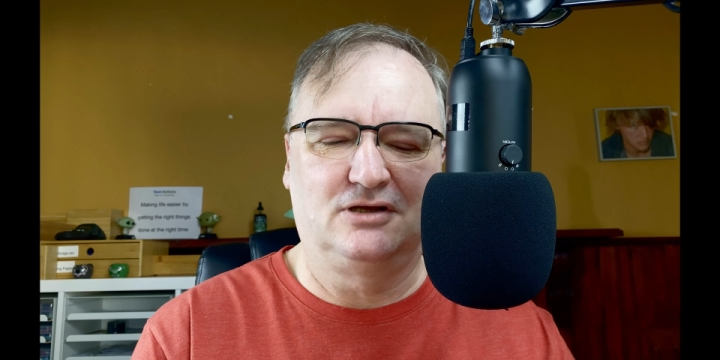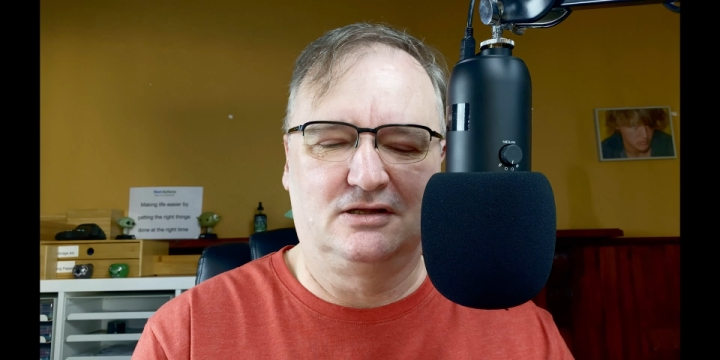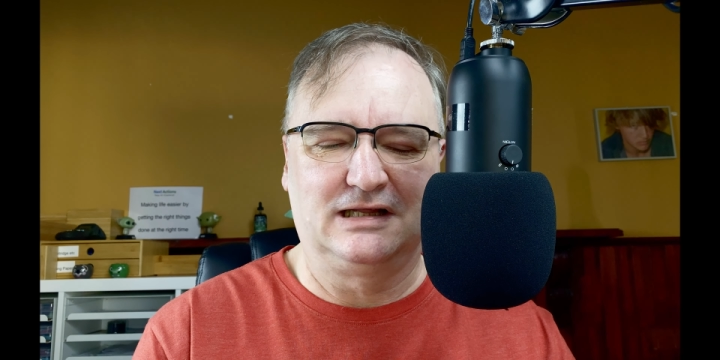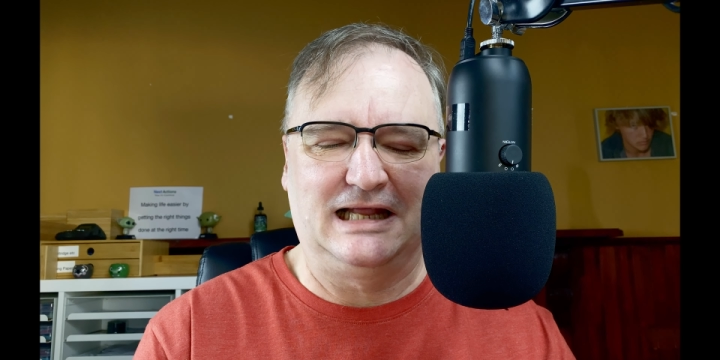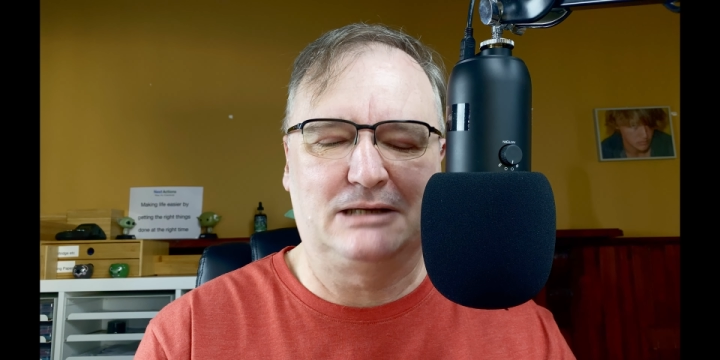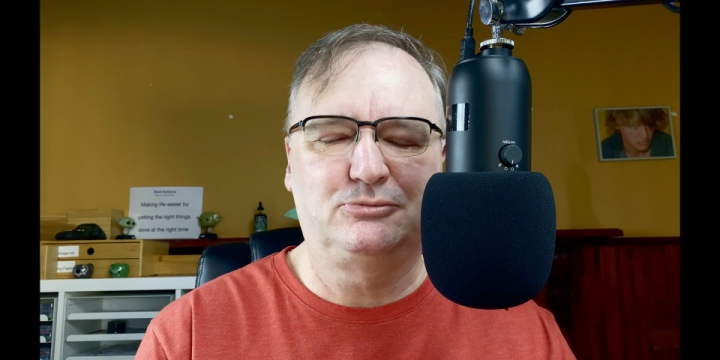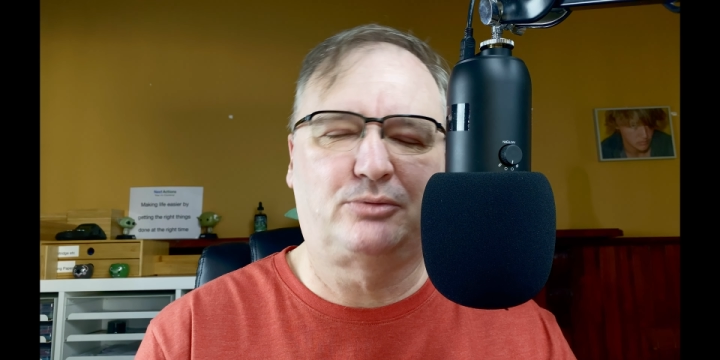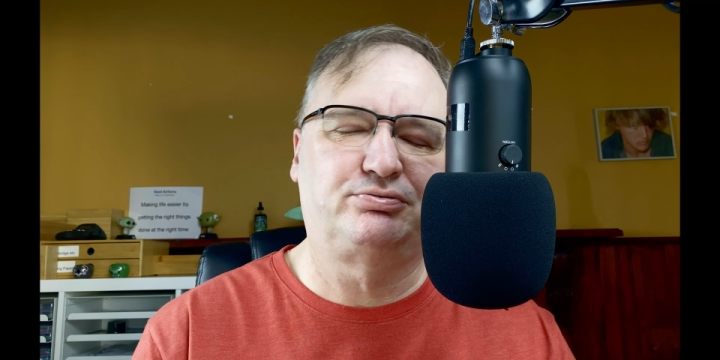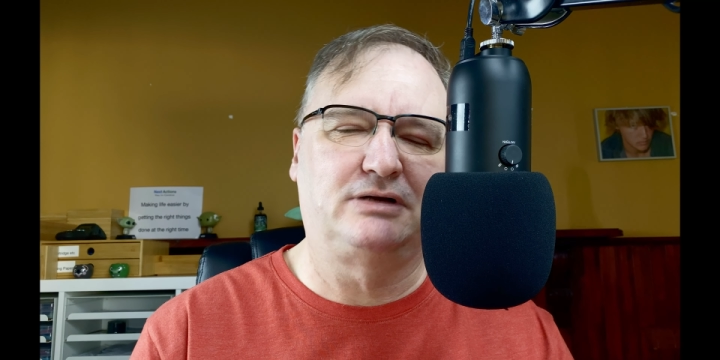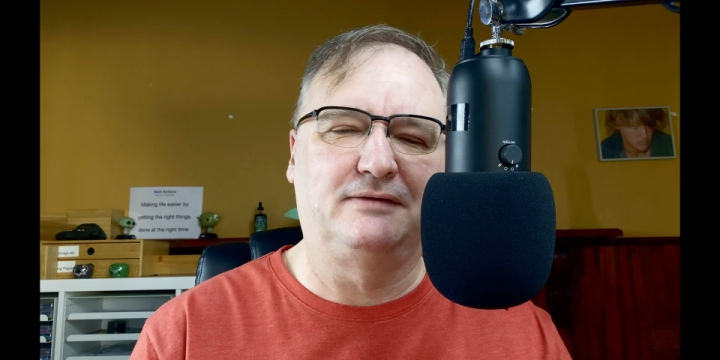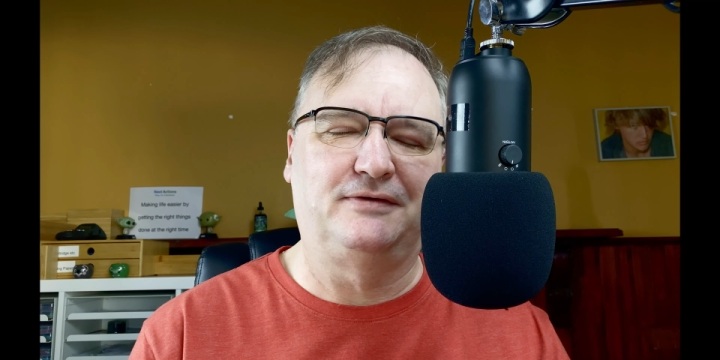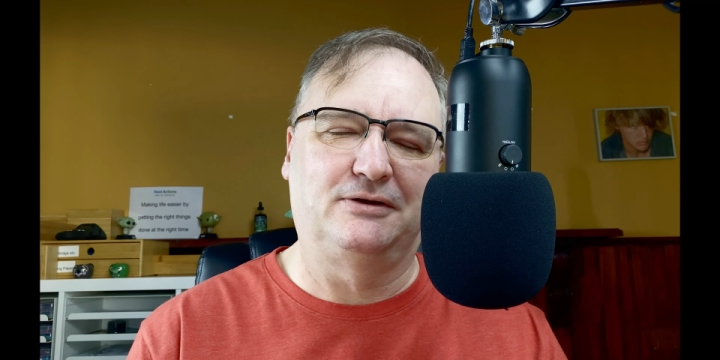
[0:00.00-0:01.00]
on the camera
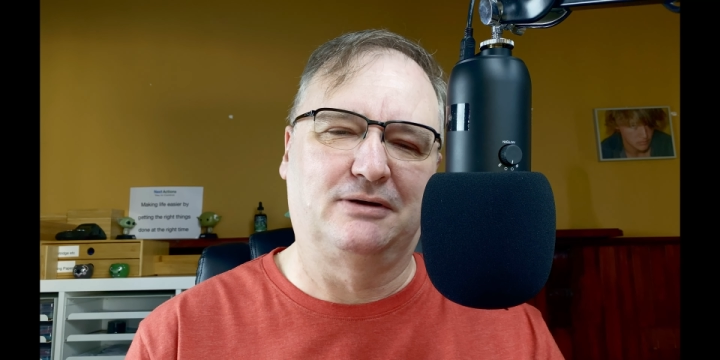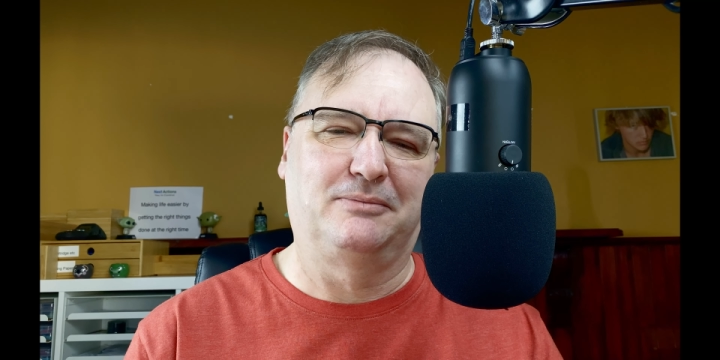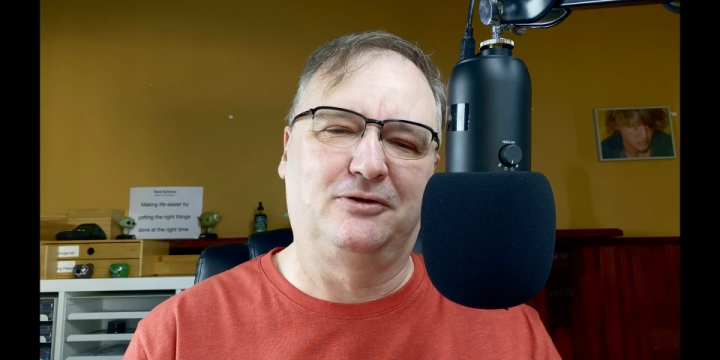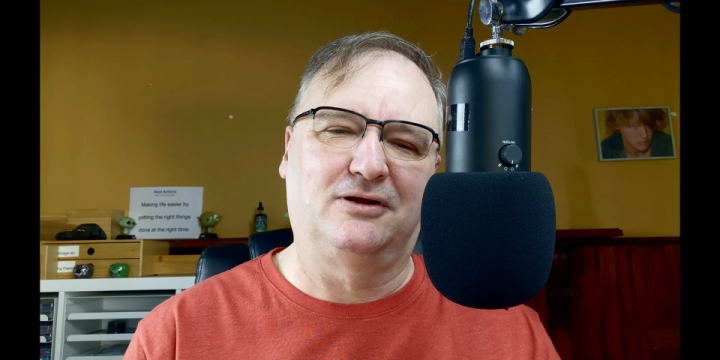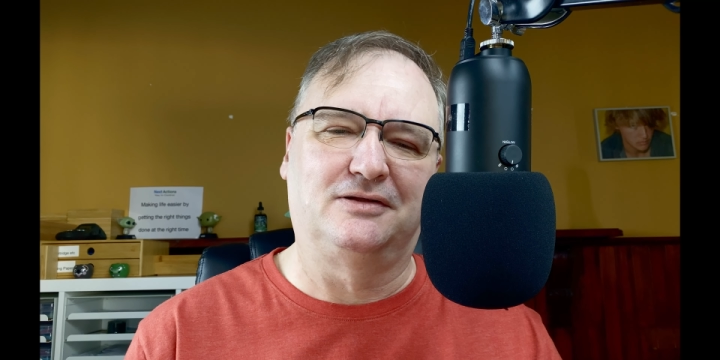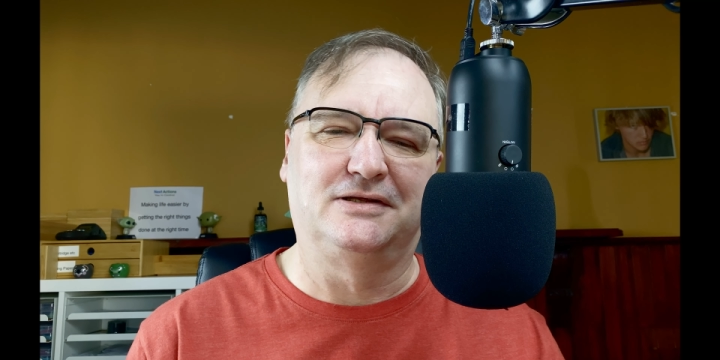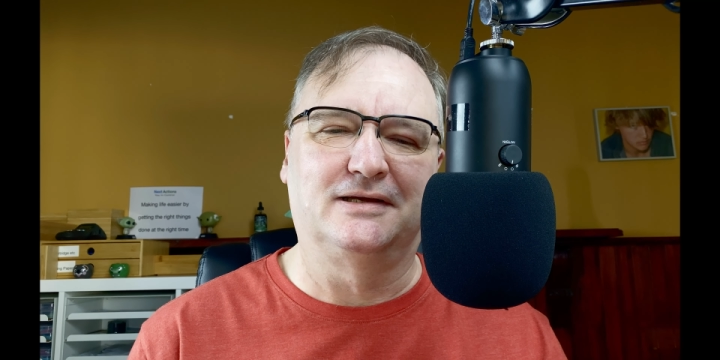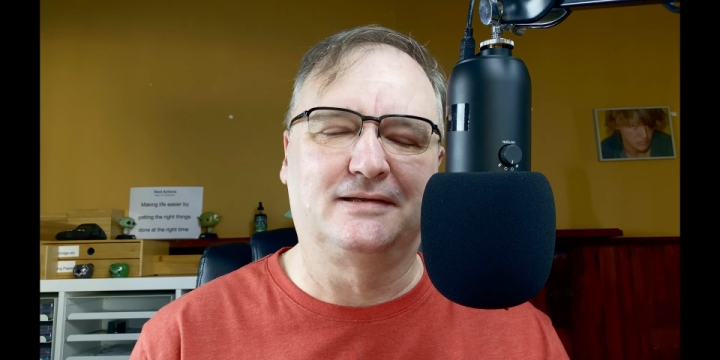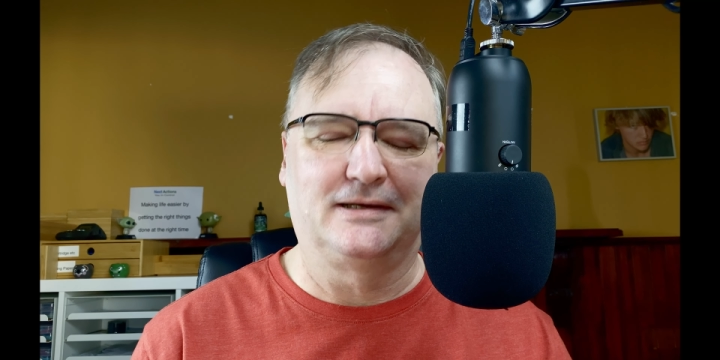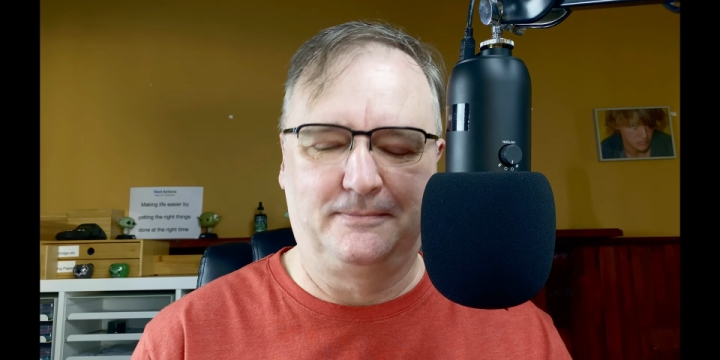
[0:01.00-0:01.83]
preview, I'm going the other.